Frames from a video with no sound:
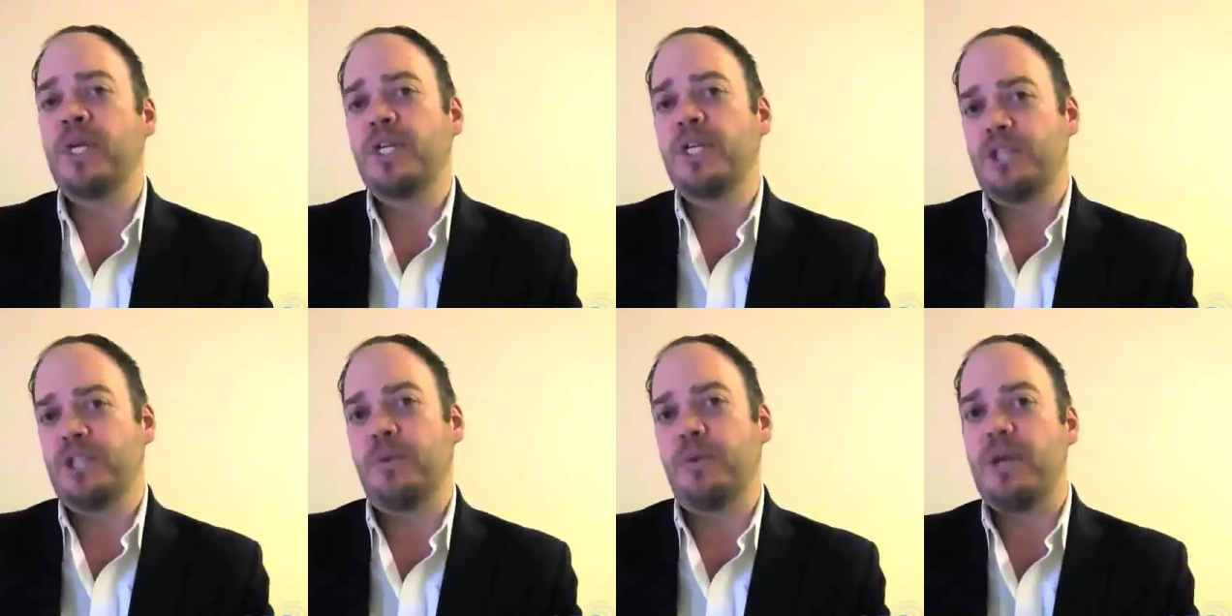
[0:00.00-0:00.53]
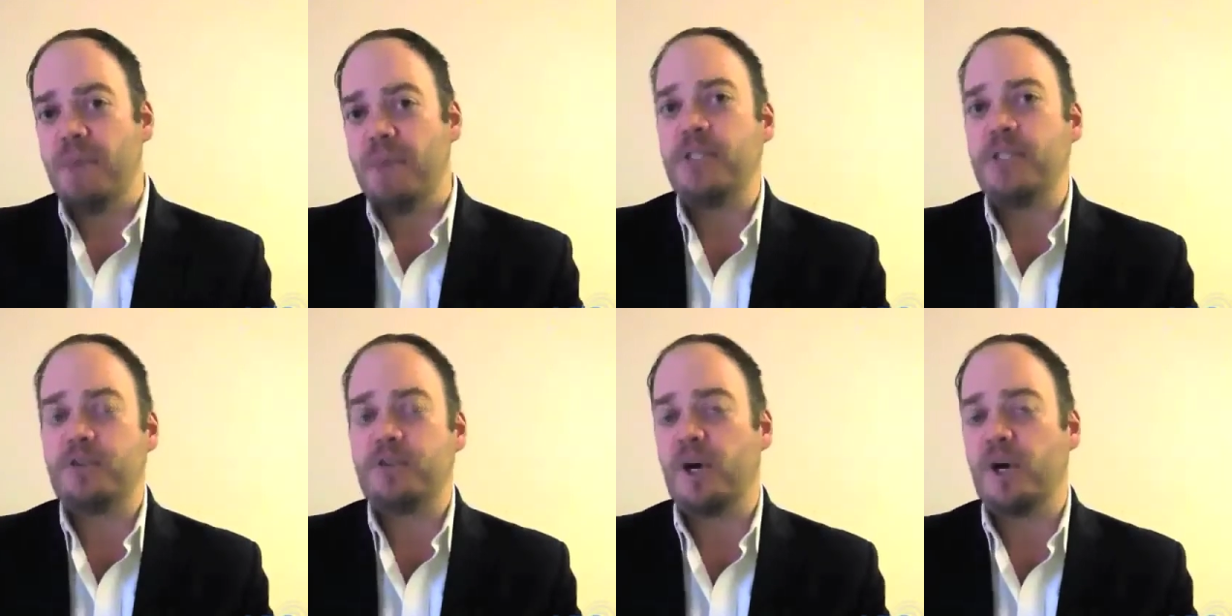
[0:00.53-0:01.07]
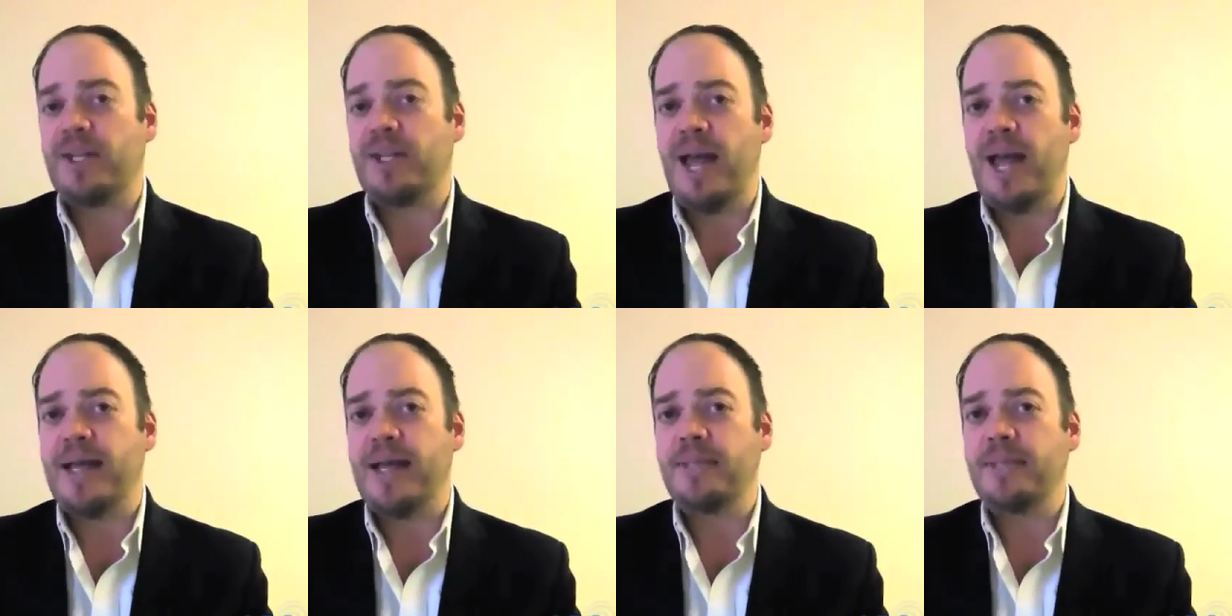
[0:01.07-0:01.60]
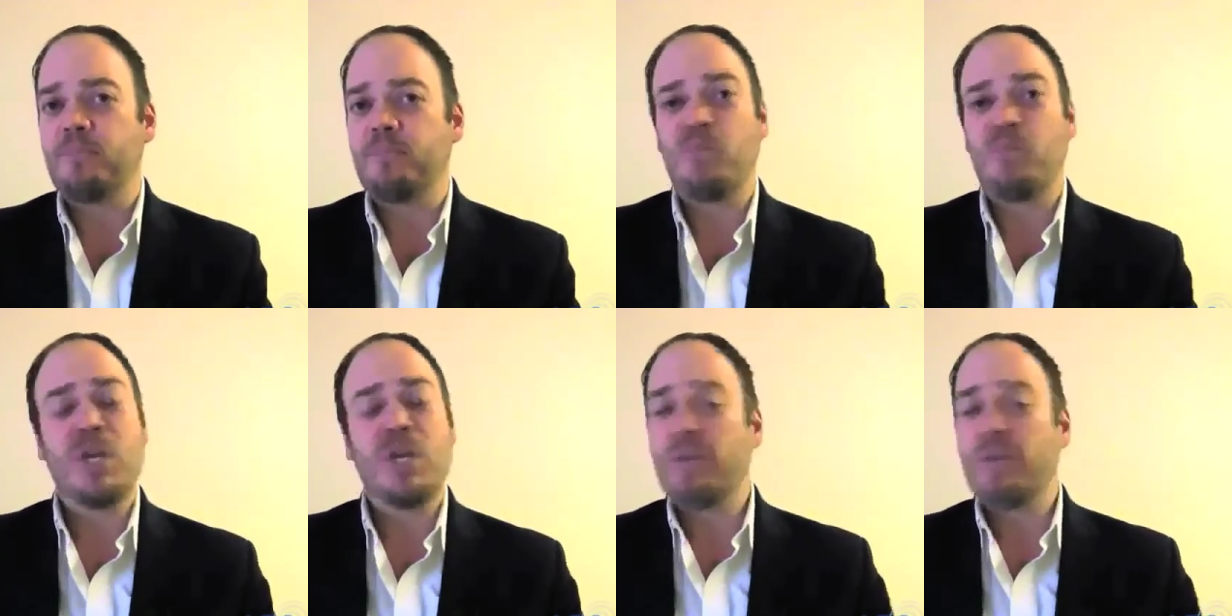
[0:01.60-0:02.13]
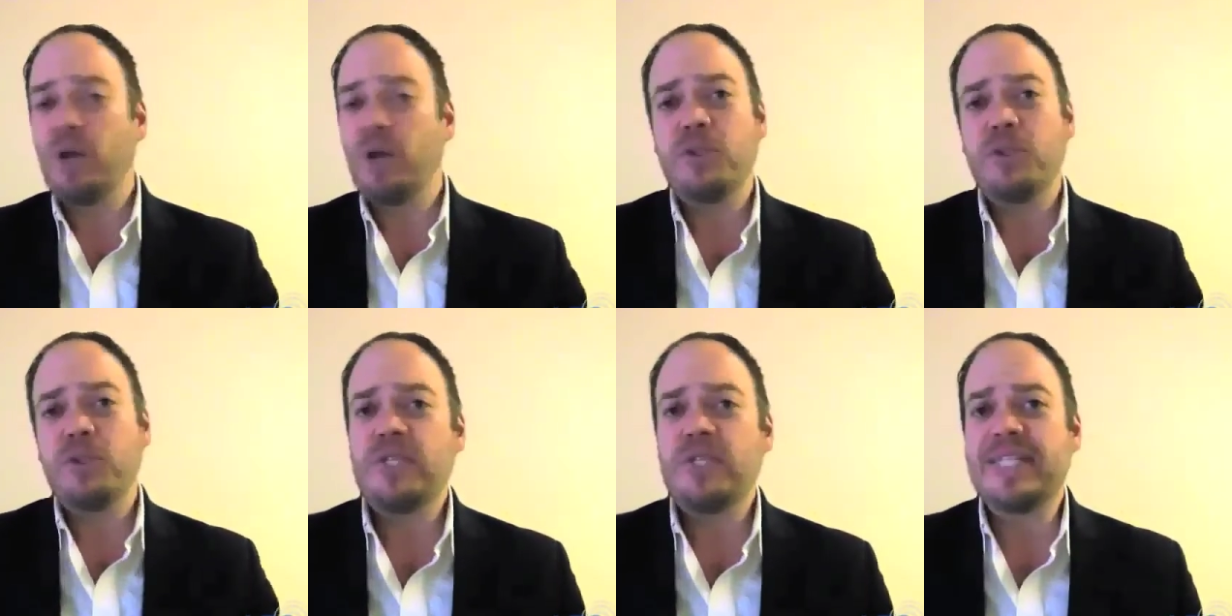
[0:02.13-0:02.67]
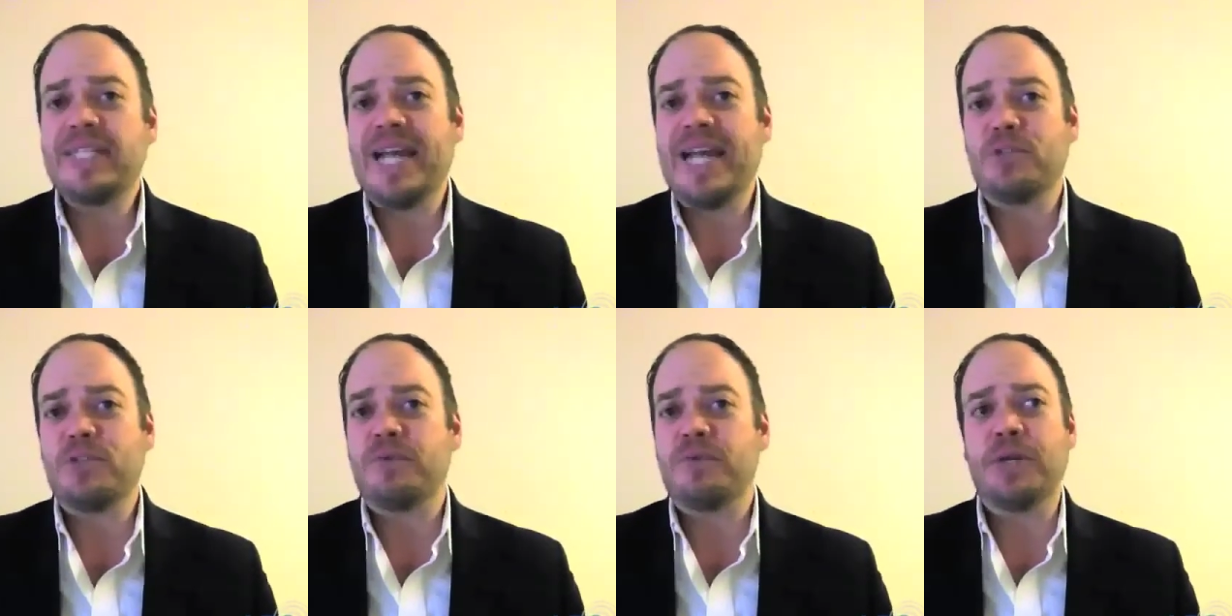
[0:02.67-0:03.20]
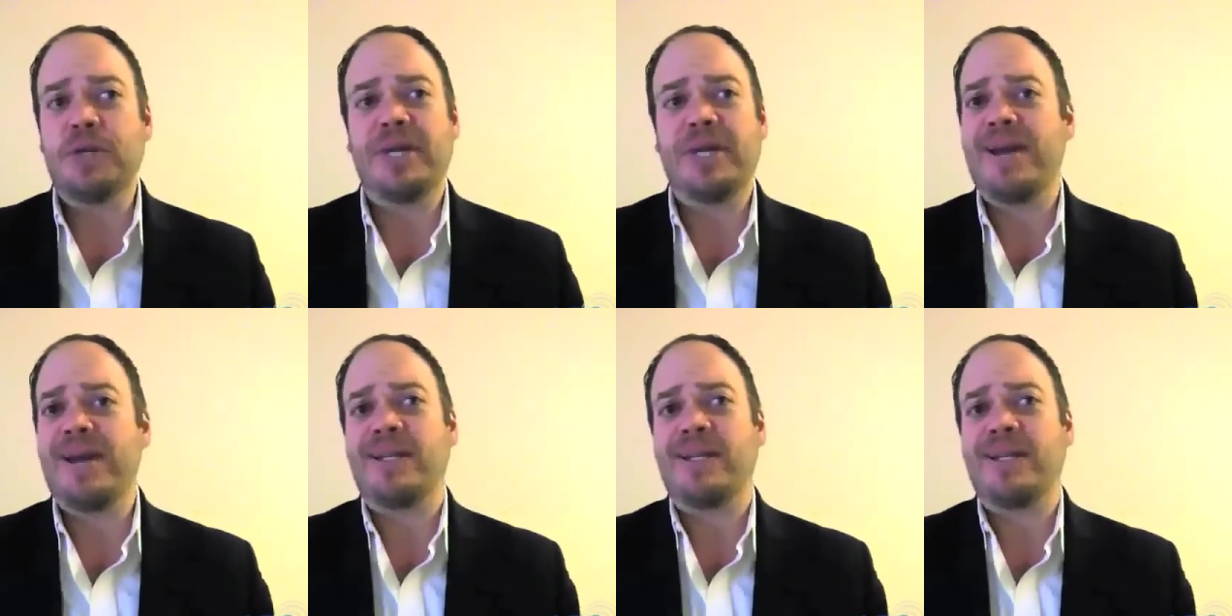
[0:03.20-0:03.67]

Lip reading: generate a message for our client. But also these guys are figuring out,